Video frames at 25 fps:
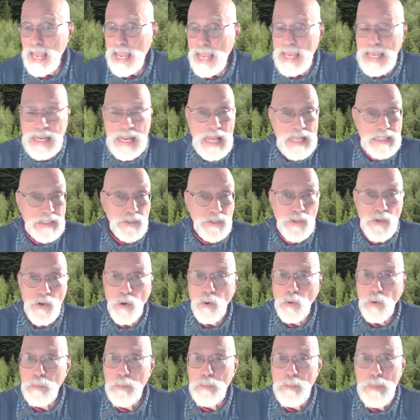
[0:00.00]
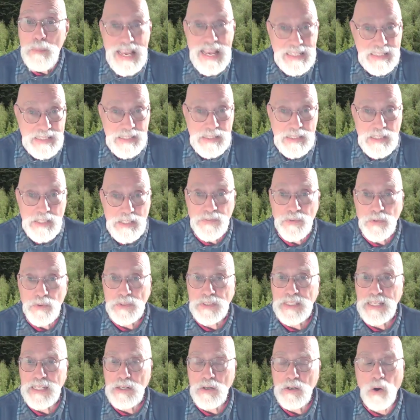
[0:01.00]
It has no basis
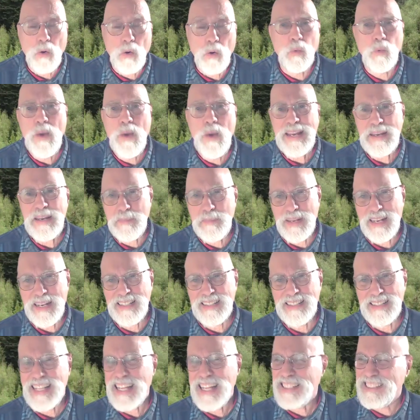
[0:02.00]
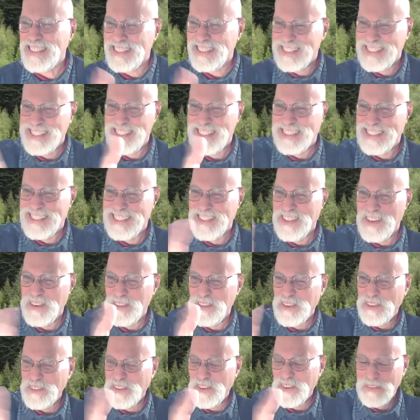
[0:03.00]
for saying, oh, wait a minute, that's
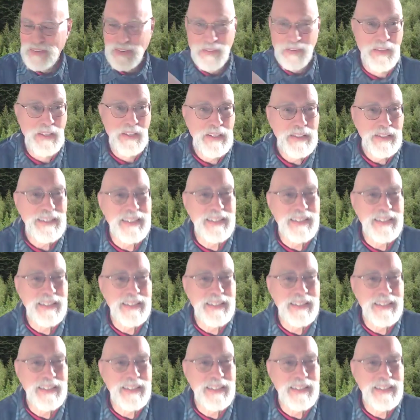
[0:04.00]
no.